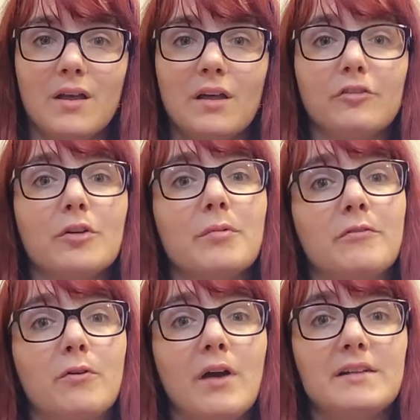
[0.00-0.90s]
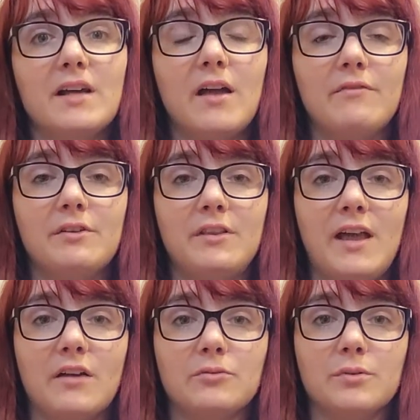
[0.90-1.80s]
So before I dive into the
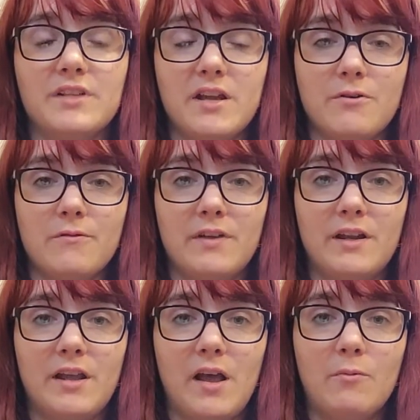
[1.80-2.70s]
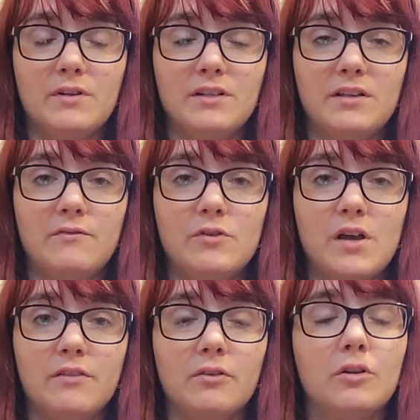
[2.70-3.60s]
actual tarot reading, I want to give you
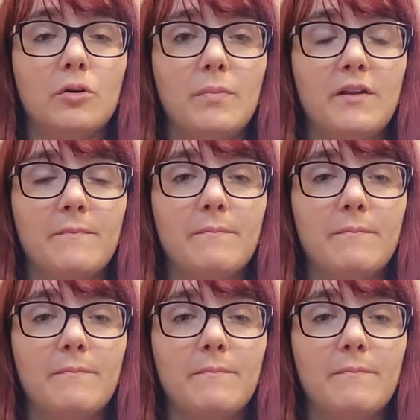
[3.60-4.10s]
guys a little bit of